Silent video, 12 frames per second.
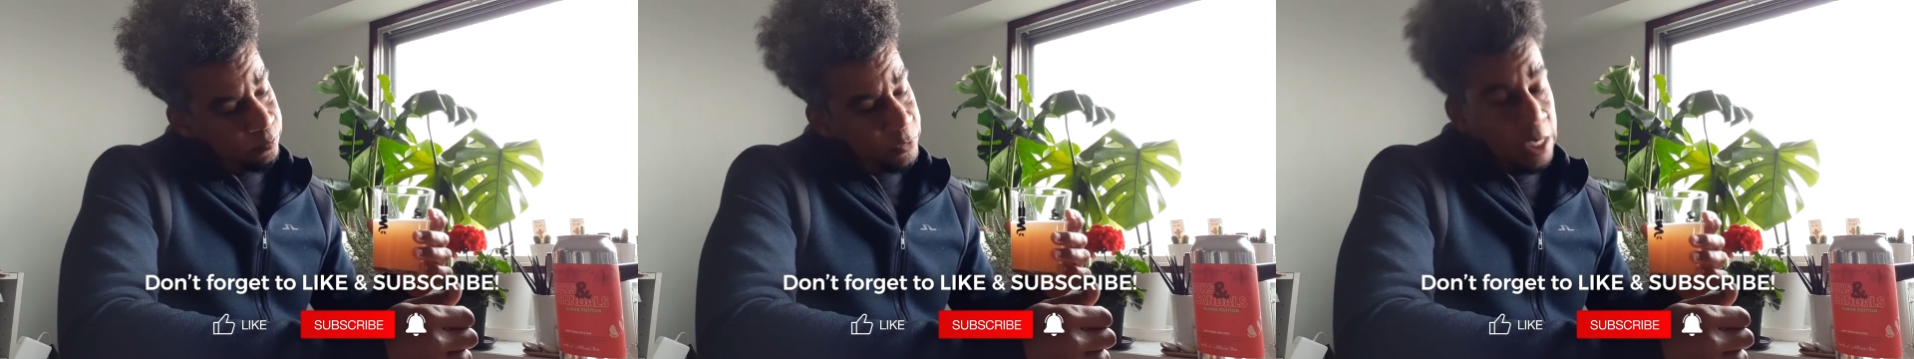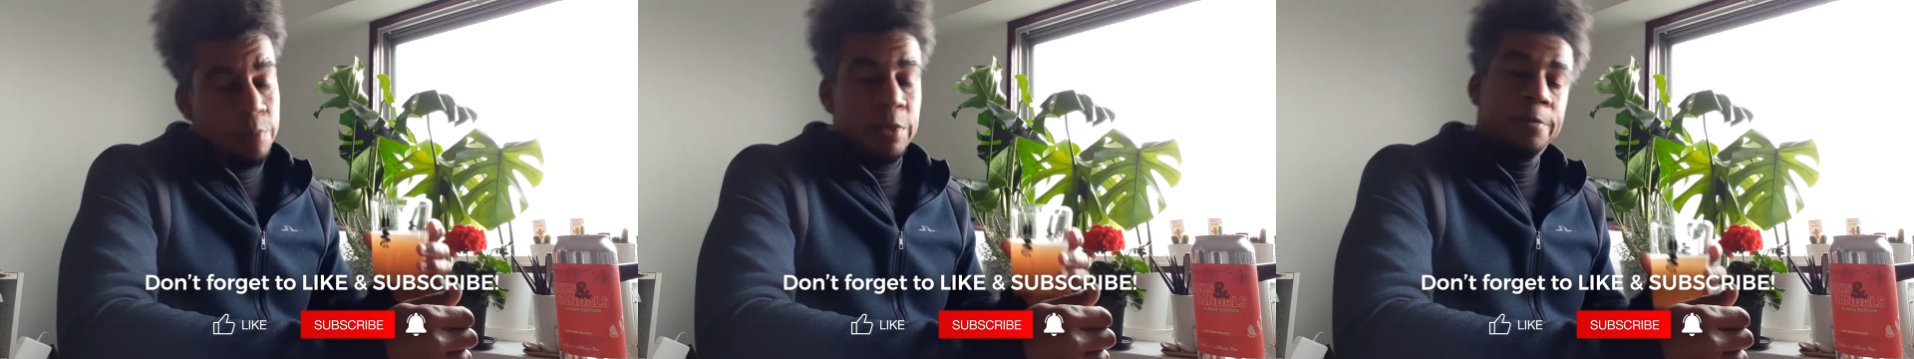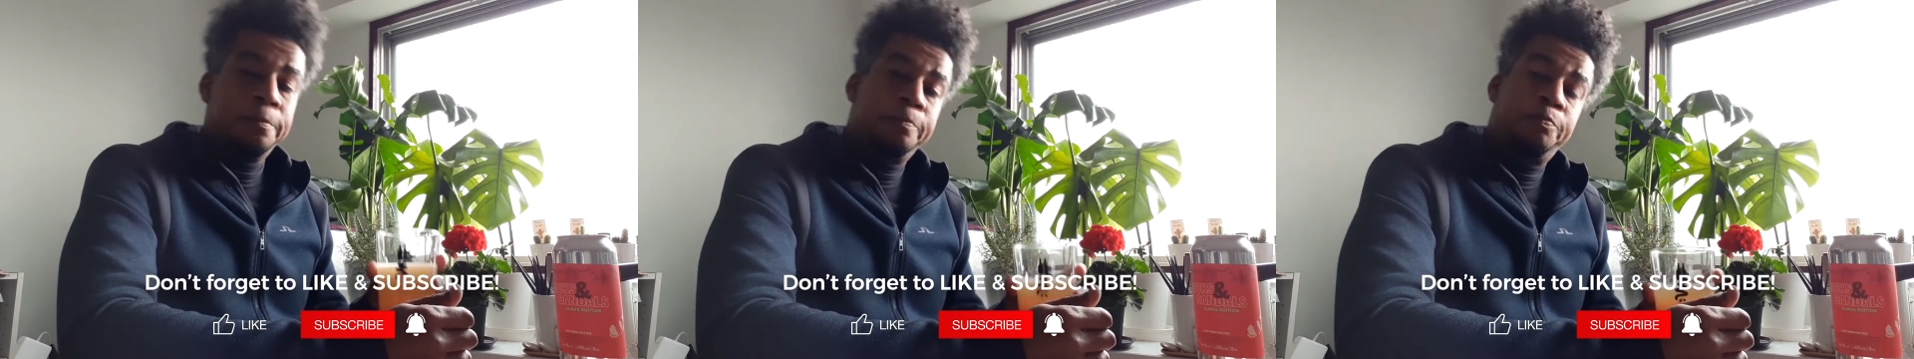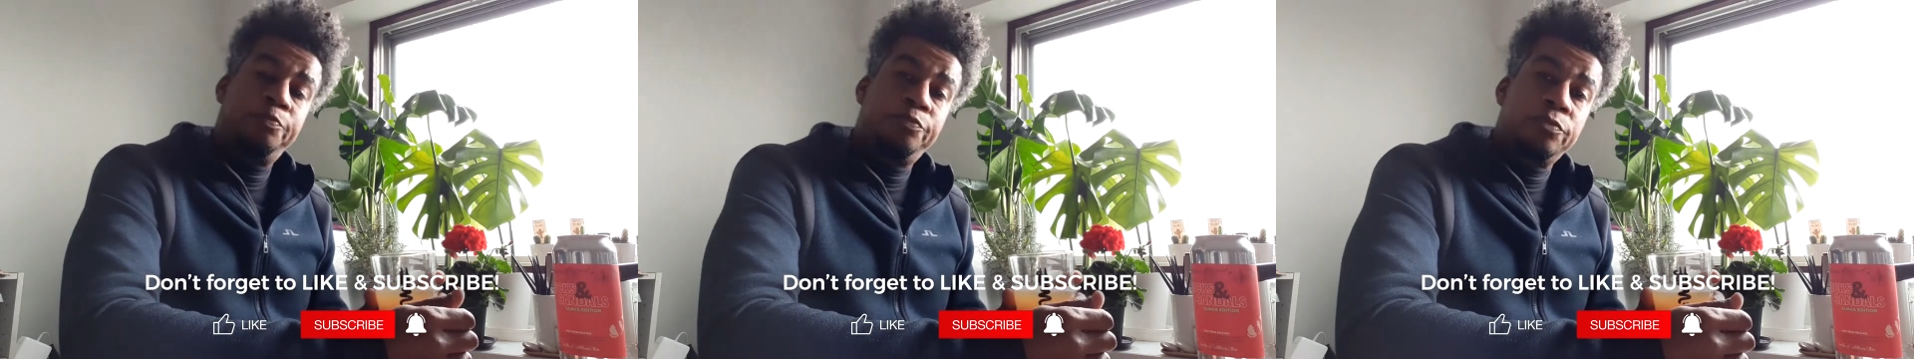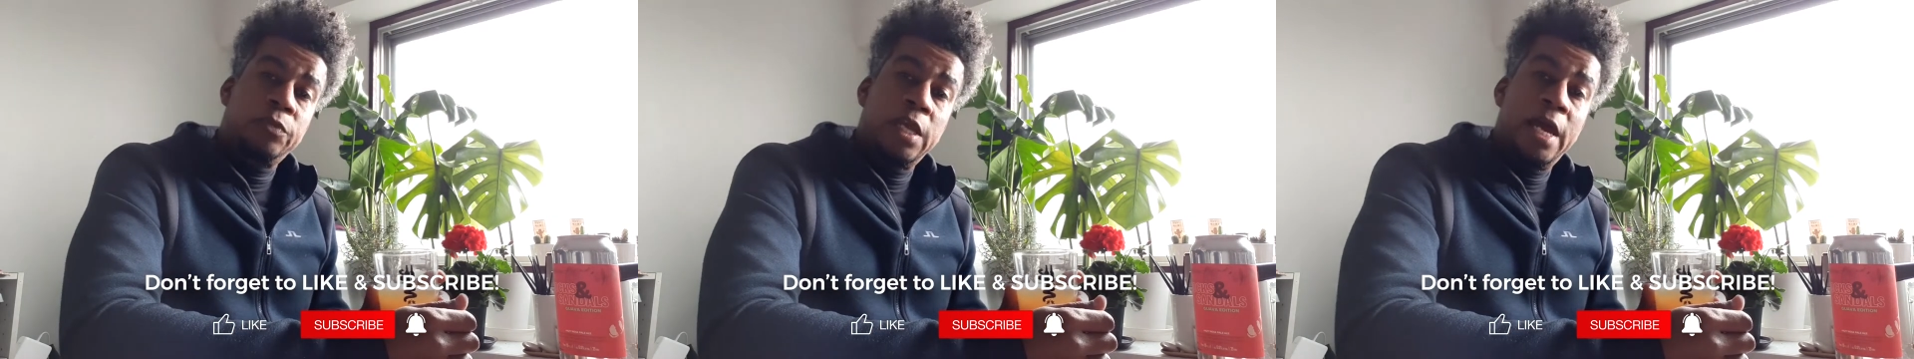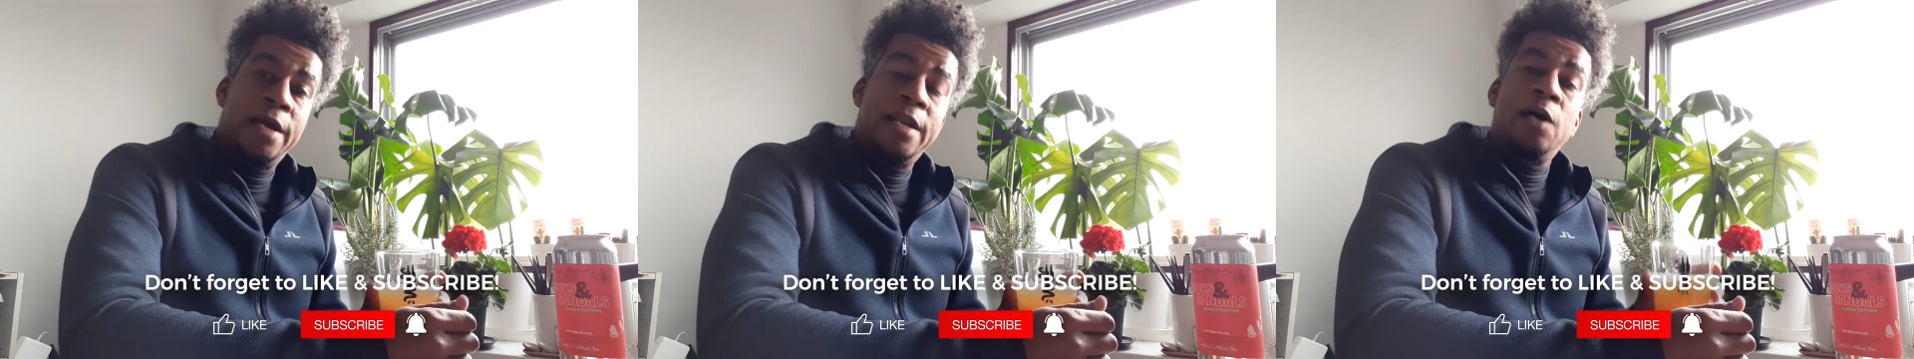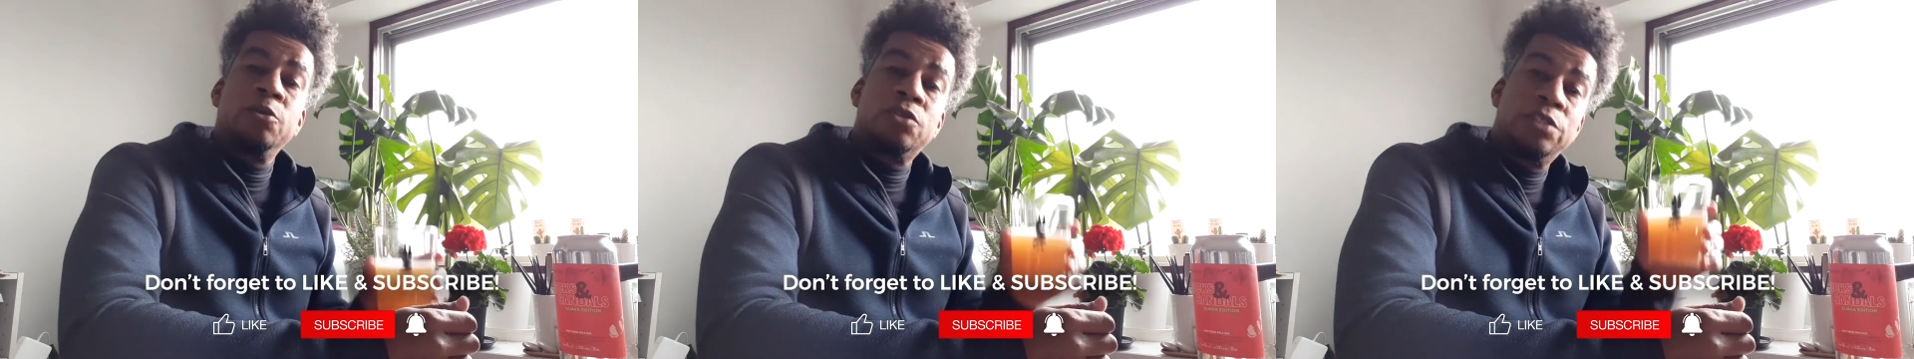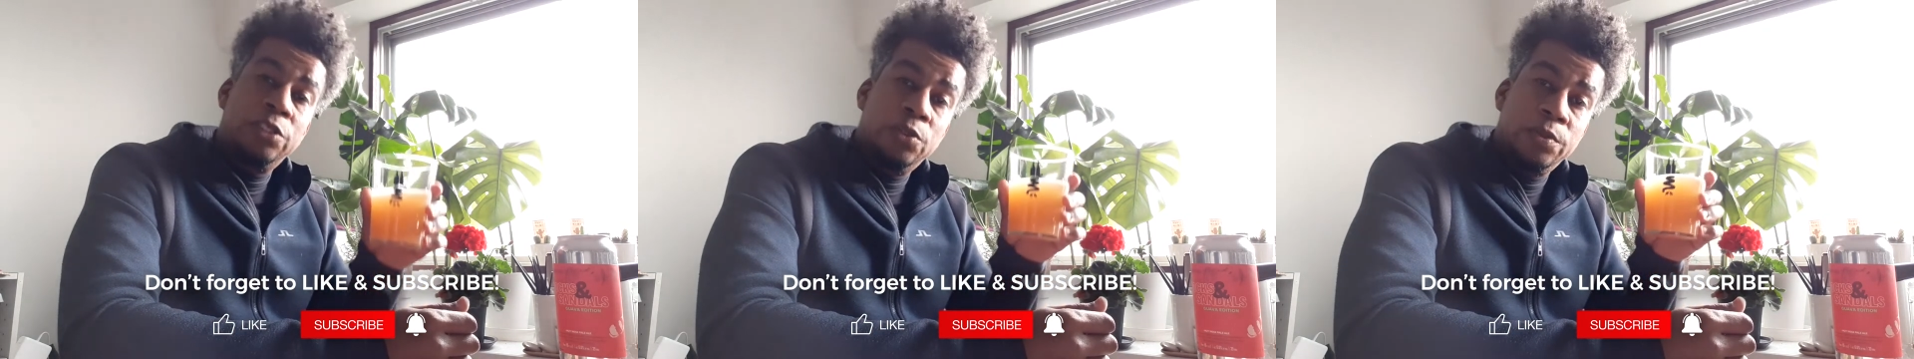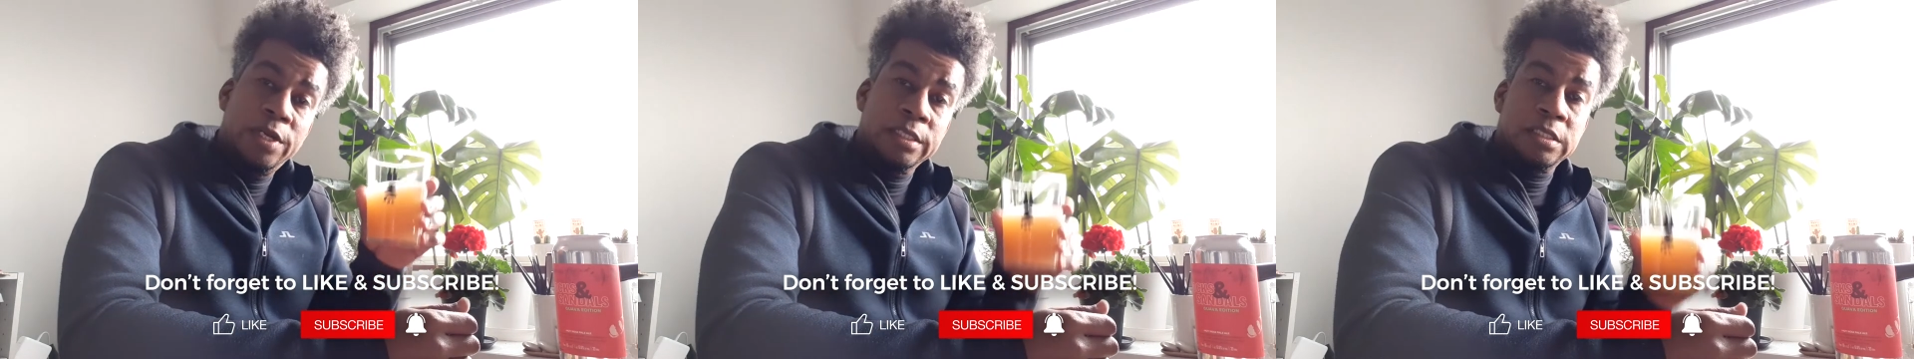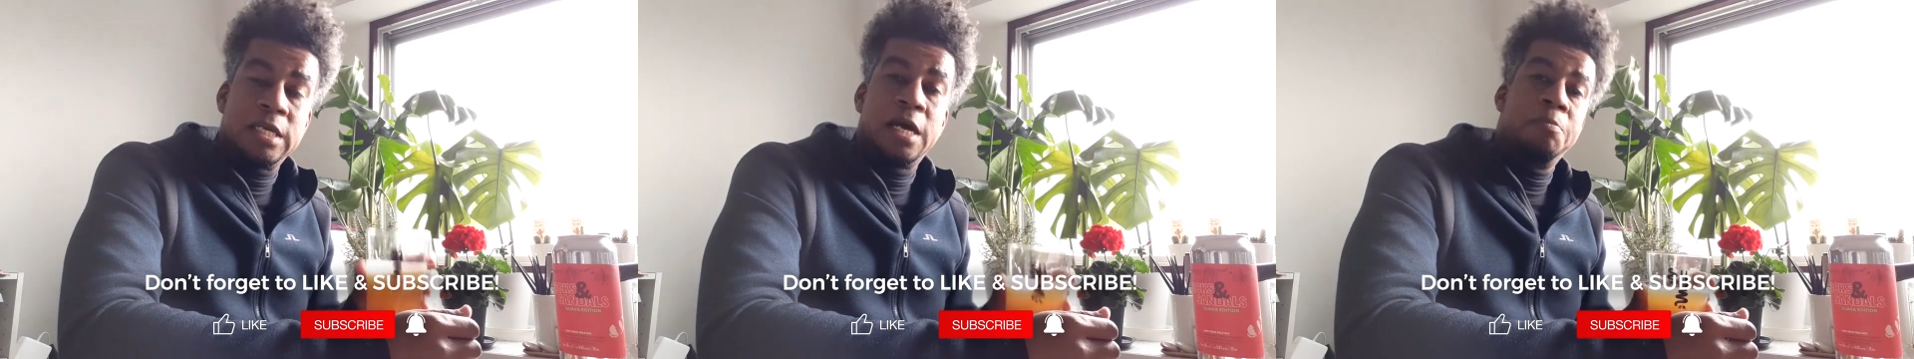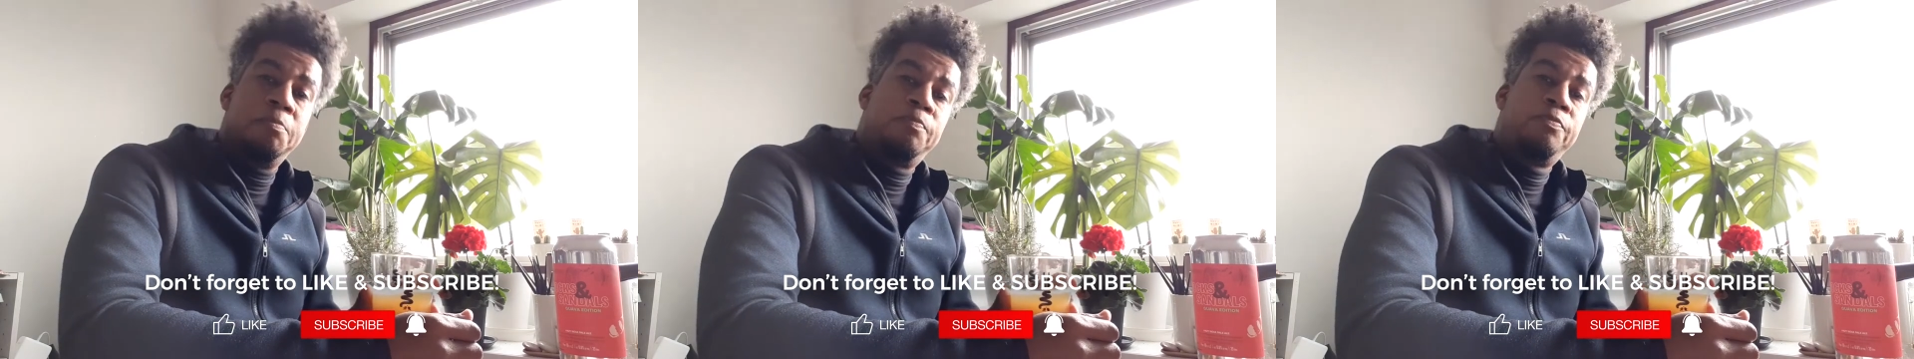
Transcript: Yeah, man. And I'll see you next time